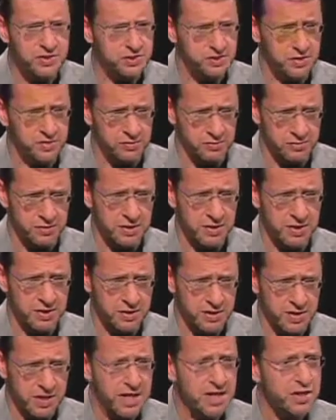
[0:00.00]

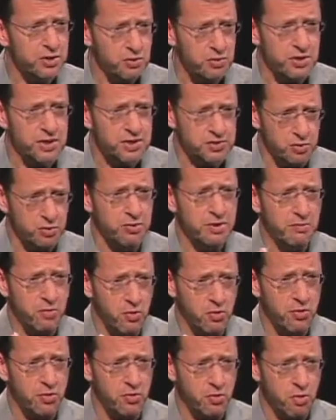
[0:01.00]
eateries will
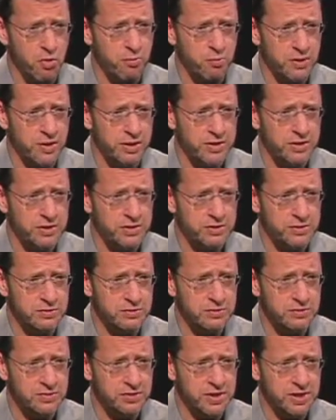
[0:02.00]
be more incorporated
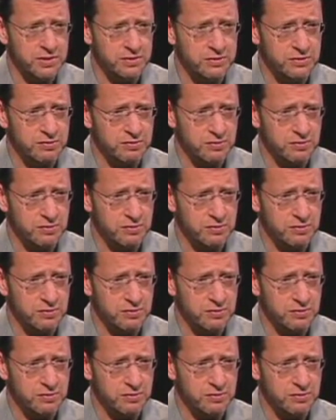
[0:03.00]
into the center?